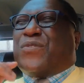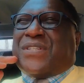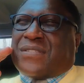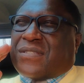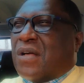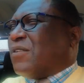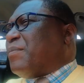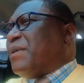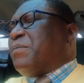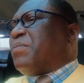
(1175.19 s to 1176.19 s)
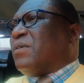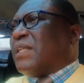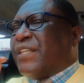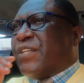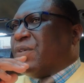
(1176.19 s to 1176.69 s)
I don't insult
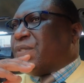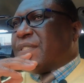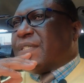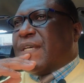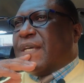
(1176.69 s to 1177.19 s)
people. I don't